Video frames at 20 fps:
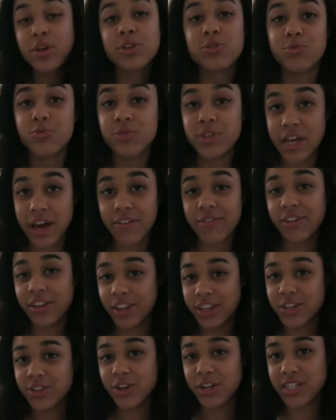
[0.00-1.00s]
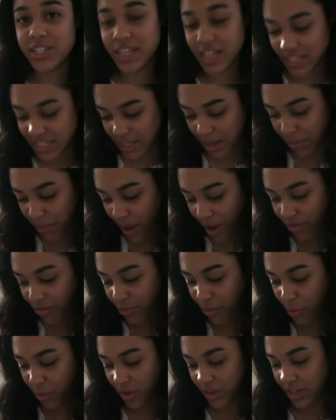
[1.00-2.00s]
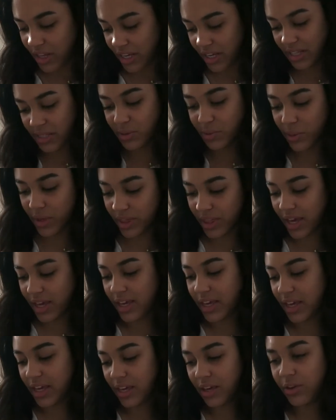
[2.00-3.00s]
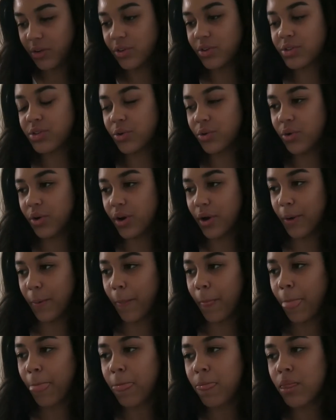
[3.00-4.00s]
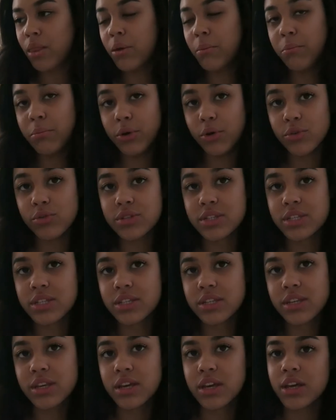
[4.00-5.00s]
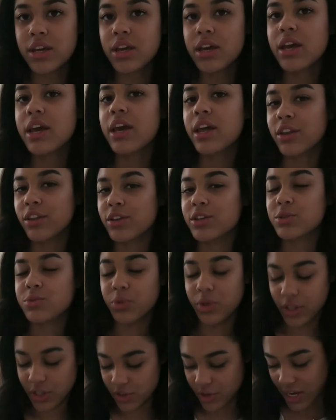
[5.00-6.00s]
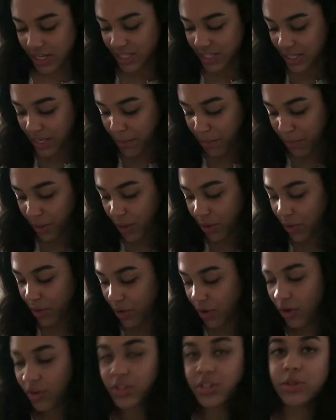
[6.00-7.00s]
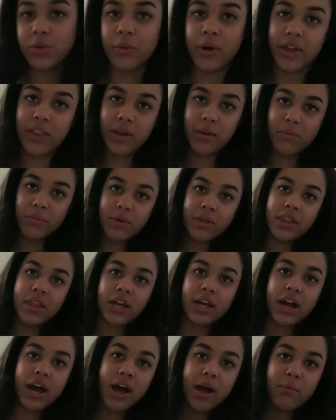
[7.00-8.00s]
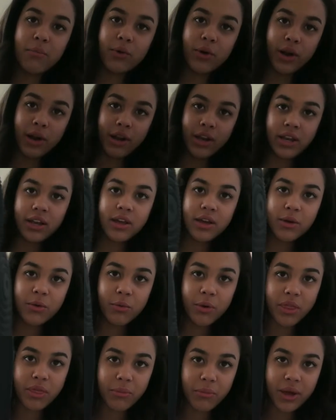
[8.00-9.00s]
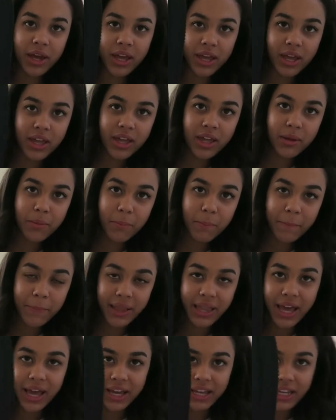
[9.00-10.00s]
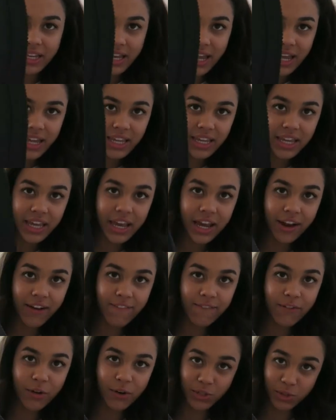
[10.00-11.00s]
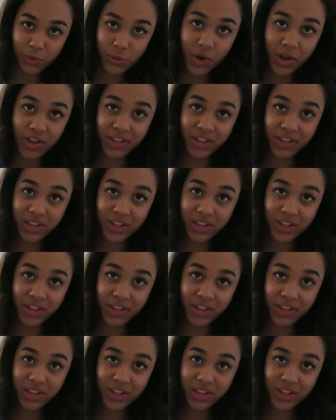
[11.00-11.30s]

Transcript: You could definitely dress these up. I've worn these with like heels or boots and it looks really dressy, but you can also wear them like I'm wearing with my black Nike Air Force